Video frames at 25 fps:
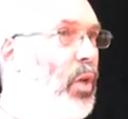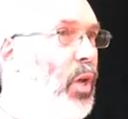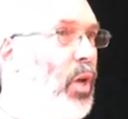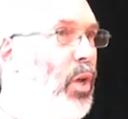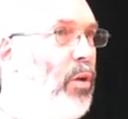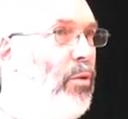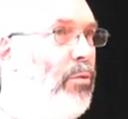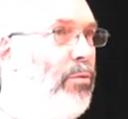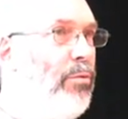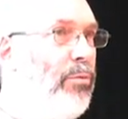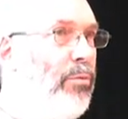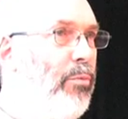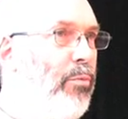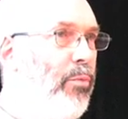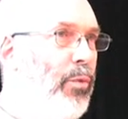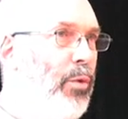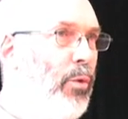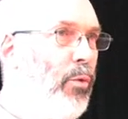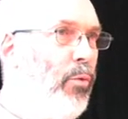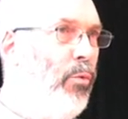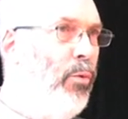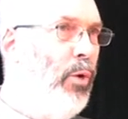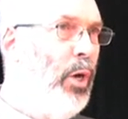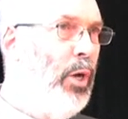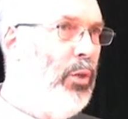of
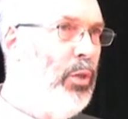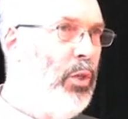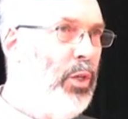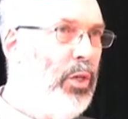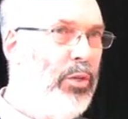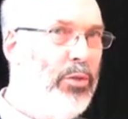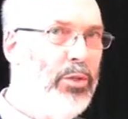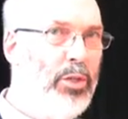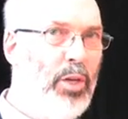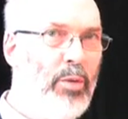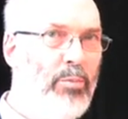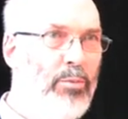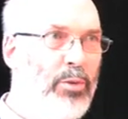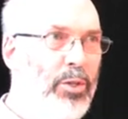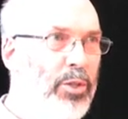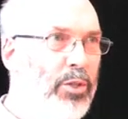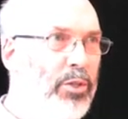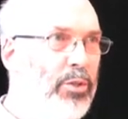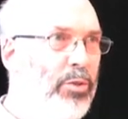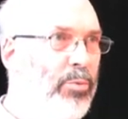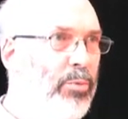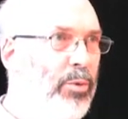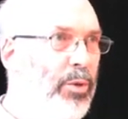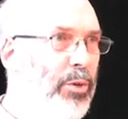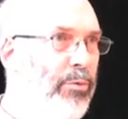what these
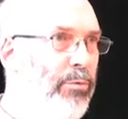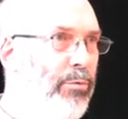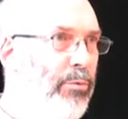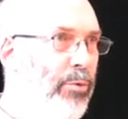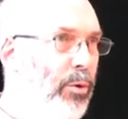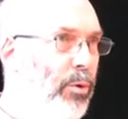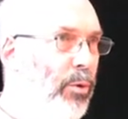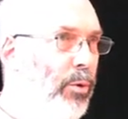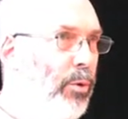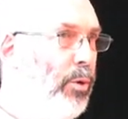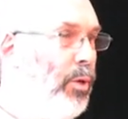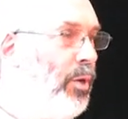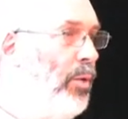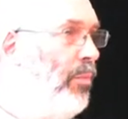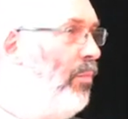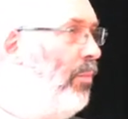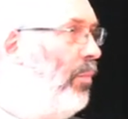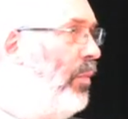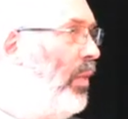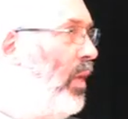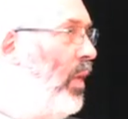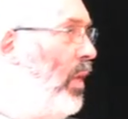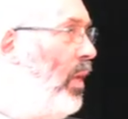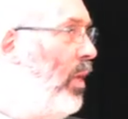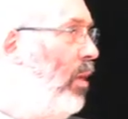objects were for.
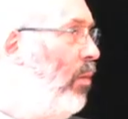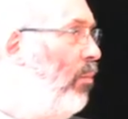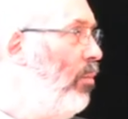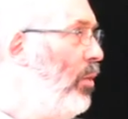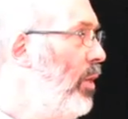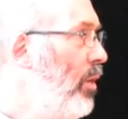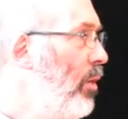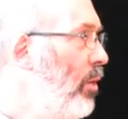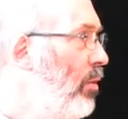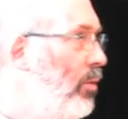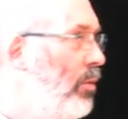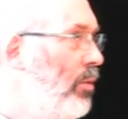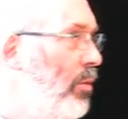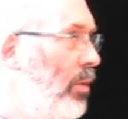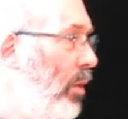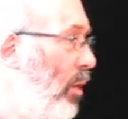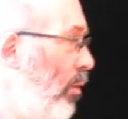Because